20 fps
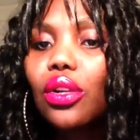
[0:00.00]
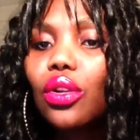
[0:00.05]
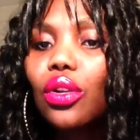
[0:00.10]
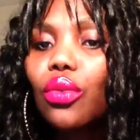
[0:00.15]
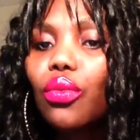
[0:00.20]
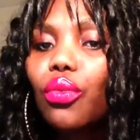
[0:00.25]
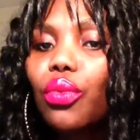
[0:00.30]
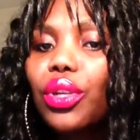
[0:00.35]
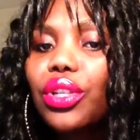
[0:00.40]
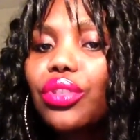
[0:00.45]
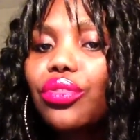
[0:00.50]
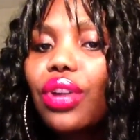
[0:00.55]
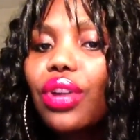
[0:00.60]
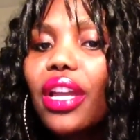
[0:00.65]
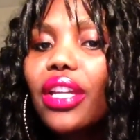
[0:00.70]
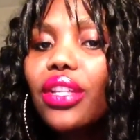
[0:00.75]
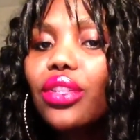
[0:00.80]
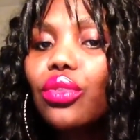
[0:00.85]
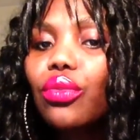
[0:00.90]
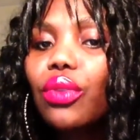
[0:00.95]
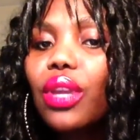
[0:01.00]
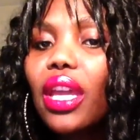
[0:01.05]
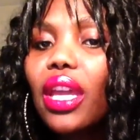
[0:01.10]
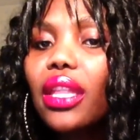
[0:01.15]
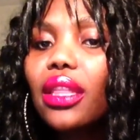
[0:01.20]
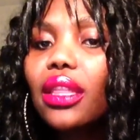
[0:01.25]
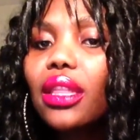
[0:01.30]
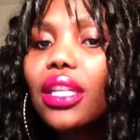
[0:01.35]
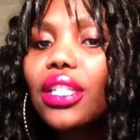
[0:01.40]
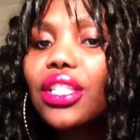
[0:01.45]
We try to
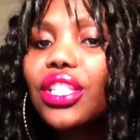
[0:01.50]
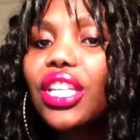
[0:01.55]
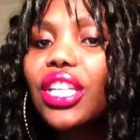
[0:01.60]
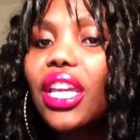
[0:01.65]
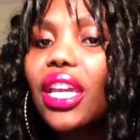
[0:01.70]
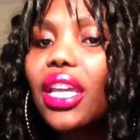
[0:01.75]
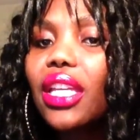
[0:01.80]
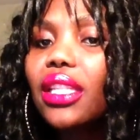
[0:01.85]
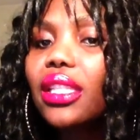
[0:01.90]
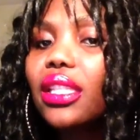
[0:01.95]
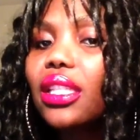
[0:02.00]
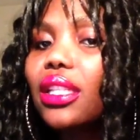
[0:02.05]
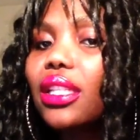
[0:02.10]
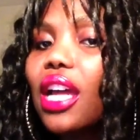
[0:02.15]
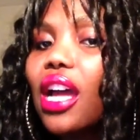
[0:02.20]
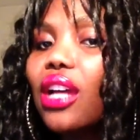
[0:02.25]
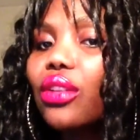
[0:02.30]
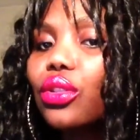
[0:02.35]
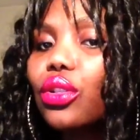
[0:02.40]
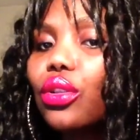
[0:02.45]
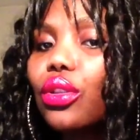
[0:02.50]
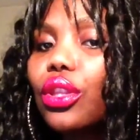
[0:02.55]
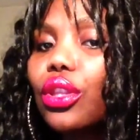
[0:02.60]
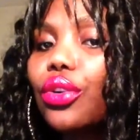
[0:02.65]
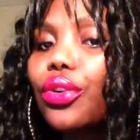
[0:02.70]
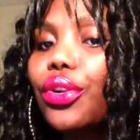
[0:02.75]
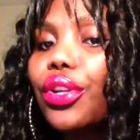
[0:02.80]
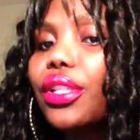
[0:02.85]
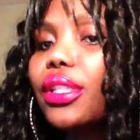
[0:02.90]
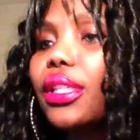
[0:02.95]
get the chest down to
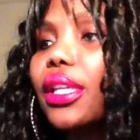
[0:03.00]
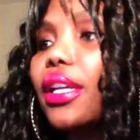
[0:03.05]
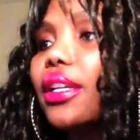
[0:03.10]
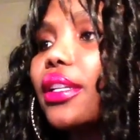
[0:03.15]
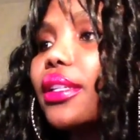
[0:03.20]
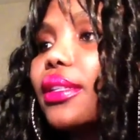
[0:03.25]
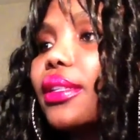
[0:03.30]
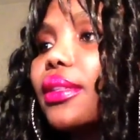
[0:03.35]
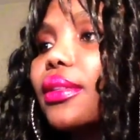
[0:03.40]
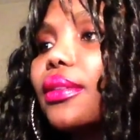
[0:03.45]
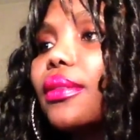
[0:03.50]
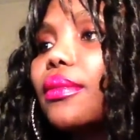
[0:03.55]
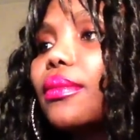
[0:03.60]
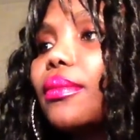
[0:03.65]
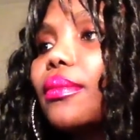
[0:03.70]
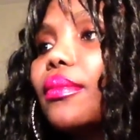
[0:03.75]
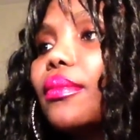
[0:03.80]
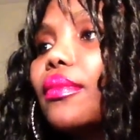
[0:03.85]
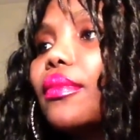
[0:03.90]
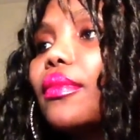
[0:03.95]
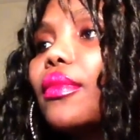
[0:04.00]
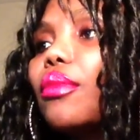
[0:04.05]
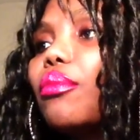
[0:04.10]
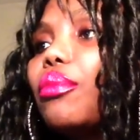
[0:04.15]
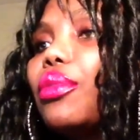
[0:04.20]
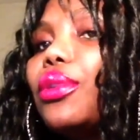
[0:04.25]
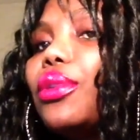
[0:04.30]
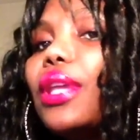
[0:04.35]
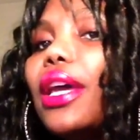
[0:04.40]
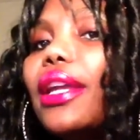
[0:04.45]
36.
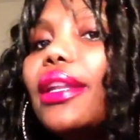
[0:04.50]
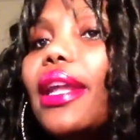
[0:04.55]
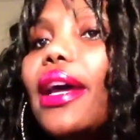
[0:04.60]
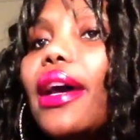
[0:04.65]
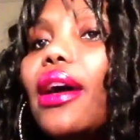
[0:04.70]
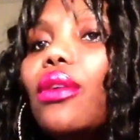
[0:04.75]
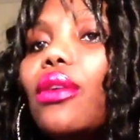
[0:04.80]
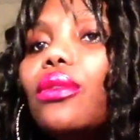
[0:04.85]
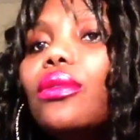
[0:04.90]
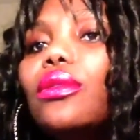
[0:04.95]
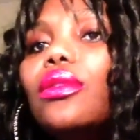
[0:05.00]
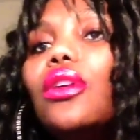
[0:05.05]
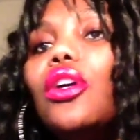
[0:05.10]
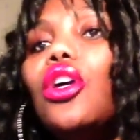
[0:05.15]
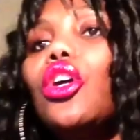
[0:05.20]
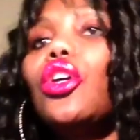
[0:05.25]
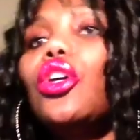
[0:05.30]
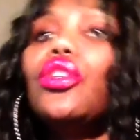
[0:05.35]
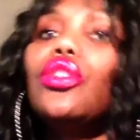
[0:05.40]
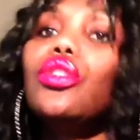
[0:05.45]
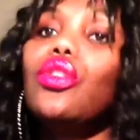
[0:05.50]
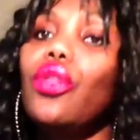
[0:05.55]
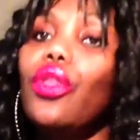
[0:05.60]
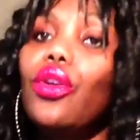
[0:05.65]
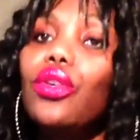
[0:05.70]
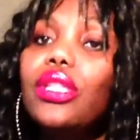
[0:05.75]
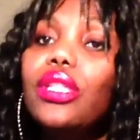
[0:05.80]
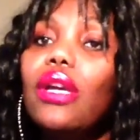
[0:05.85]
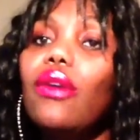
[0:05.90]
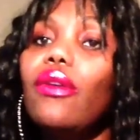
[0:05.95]
Put that down. So
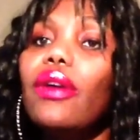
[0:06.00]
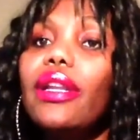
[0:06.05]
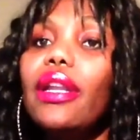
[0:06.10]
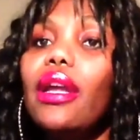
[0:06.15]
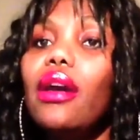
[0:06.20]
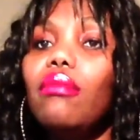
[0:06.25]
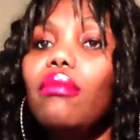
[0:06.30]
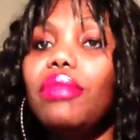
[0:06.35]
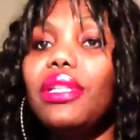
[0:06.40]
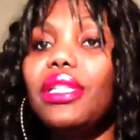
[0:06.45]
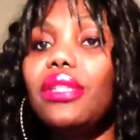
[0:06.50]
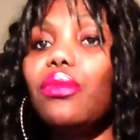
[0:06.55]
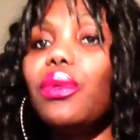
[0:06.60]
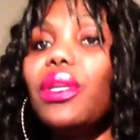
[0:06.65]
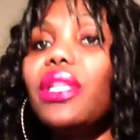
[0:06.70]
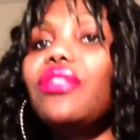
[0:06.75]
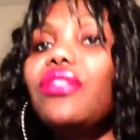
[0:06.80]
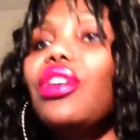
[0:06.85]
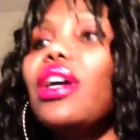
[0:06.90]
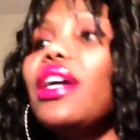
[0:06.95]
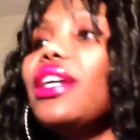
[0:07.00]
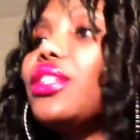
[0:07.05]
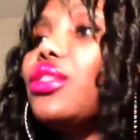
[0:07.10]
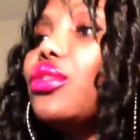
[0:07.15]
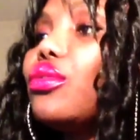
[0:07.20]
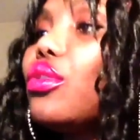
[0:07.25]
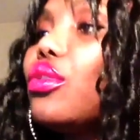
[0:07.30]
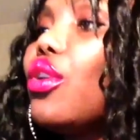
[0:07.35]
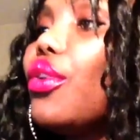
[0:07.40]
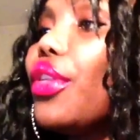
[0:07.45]
those are our numbers. We're trying
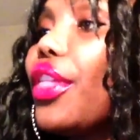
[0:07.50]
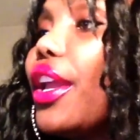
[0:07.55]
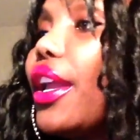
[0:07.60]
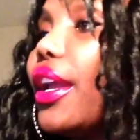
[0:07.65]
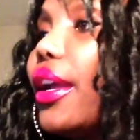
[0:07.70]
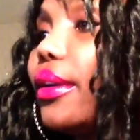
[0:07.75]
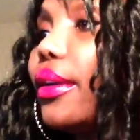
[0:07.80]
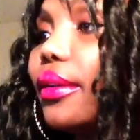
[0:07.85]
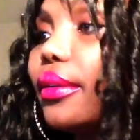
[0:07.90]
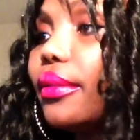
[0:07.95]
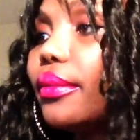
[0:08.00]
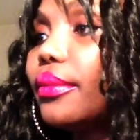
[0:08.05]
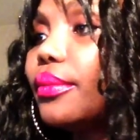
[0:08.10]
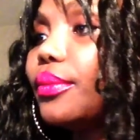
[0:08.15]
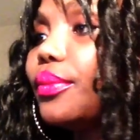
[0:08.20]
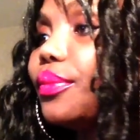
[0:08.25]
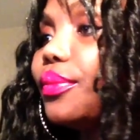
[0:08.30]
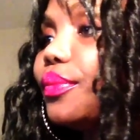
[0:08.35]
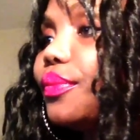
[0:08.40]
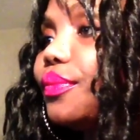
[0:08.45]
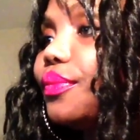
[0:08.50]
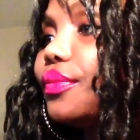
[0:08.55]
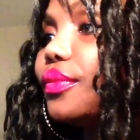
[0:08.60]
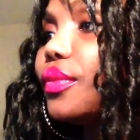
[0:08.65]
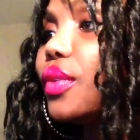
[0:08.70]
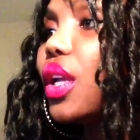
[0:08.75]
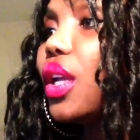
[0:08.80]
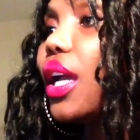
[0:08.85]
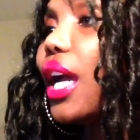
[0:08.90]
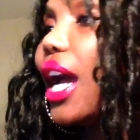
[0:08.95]
to go there.
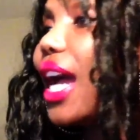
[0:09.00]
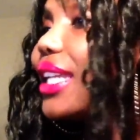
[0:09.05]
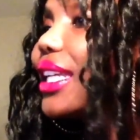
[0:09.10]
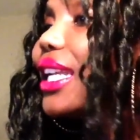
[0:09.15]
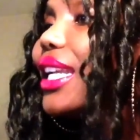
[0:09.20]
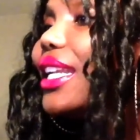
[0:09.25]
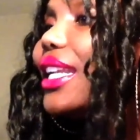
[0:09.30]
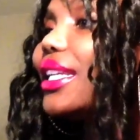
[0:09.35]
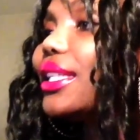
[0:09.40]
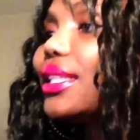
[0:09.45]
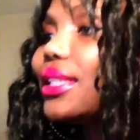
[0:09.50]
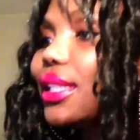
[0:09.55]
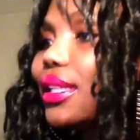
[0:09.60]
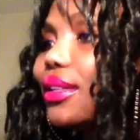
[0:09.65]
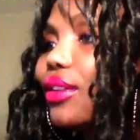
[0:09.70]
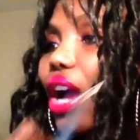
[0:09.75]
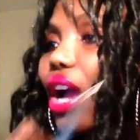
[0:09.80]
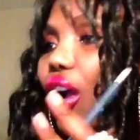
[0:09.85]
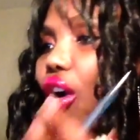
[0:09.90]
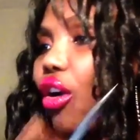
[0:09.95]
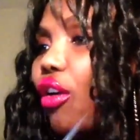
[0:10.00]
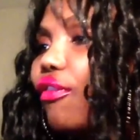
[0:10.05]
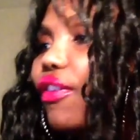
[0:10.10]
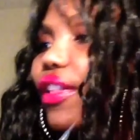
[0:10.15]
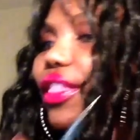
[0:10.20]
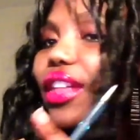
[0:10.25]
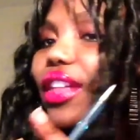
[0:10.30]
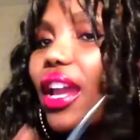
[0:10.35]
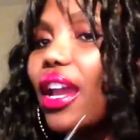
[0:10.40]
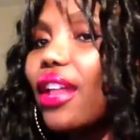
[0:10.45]
At least over
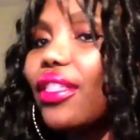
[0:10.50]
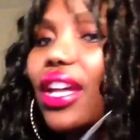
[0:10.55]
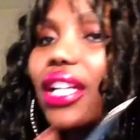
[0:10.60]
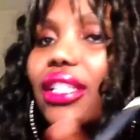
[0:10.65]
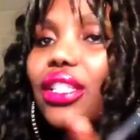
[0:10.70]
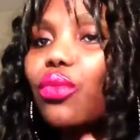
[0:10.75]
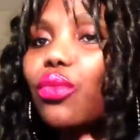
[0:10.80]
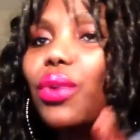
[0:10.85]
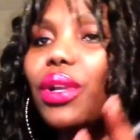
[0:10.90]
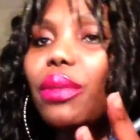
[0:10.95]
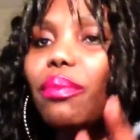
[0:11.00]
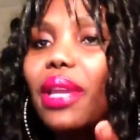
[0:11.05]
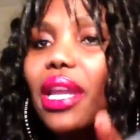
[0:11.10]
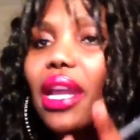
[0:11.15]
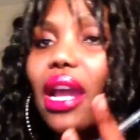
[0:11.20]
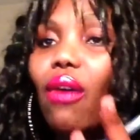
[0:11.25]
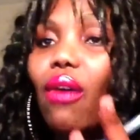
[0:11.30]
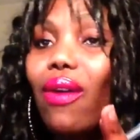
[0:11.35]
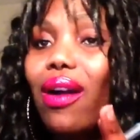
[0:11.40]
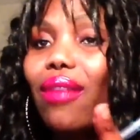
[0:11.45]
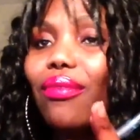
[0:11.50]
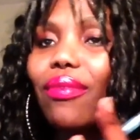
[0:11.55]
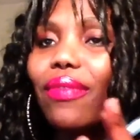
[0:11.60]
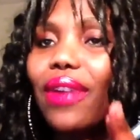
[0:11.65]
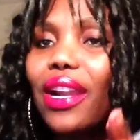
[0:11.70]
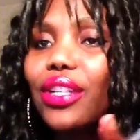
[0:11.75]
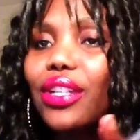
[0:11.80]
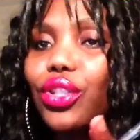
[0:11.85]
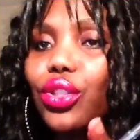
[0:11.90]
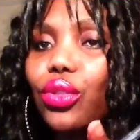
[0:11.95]
there. That will be our
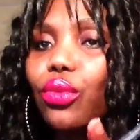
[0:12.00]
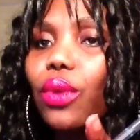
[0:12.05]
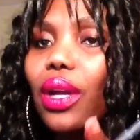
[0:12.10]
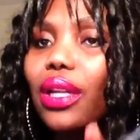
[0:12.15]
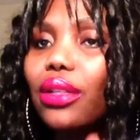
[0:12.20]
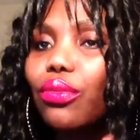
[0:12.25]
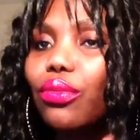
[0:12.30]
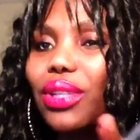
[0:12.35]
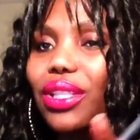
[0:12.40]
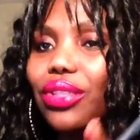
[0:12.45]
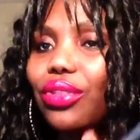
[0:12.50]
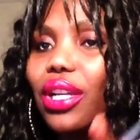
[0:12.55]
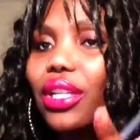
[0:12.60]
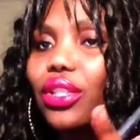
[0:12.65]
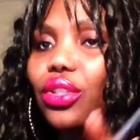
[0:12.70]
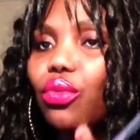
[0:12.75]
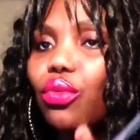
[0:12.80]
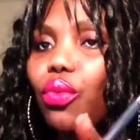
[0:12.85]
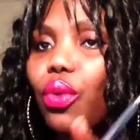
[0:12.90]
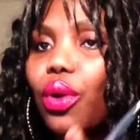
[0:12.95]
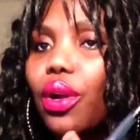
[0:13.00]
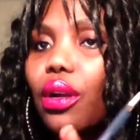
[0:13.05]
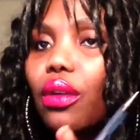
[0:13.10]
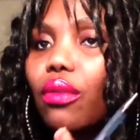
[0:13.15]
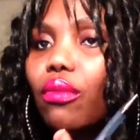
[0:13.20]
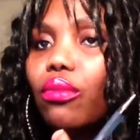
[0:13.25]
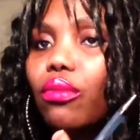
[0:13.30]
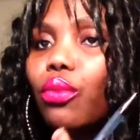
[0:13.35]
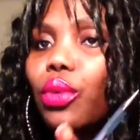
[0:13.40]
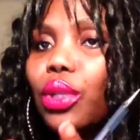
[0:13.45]
ratio. What we're trying to work.
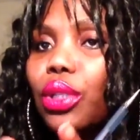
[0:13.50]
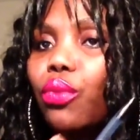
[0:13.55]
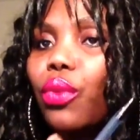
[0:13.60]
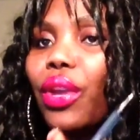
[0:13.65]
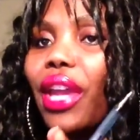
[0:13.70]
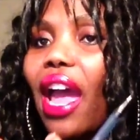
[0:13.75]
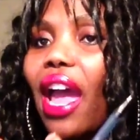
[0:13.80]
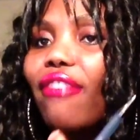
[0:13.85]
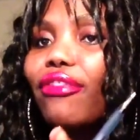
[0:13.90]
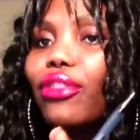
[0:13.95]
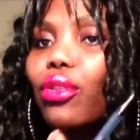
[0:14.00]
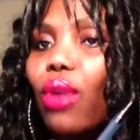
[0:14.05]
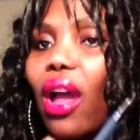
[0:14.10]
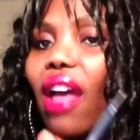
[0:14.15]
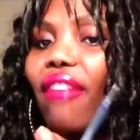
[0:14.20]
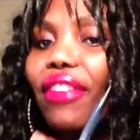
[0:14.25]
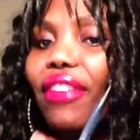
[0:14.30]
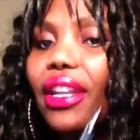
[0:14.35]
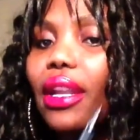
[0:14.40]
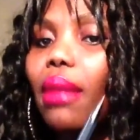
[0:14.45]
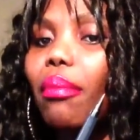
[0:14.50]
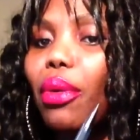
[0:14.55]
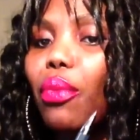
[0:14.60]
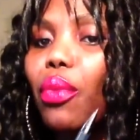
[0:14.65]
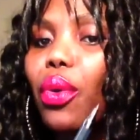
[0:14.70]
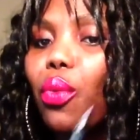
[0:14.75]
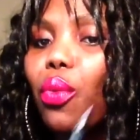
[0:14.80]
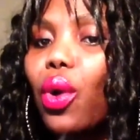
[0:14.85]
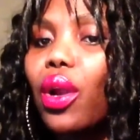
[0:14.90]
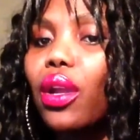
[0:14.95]
We have to have a number
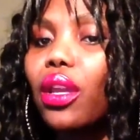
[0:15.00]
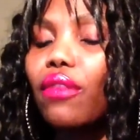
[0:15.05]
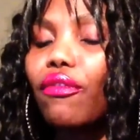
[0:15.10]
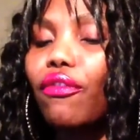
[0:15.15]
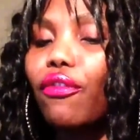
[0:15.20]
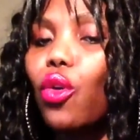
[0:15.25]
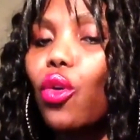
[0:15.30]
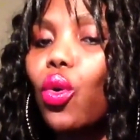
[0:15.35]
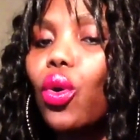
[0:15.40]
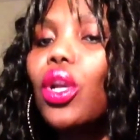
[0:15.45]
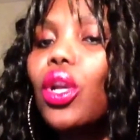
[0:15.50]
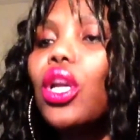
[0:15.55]
we're working for.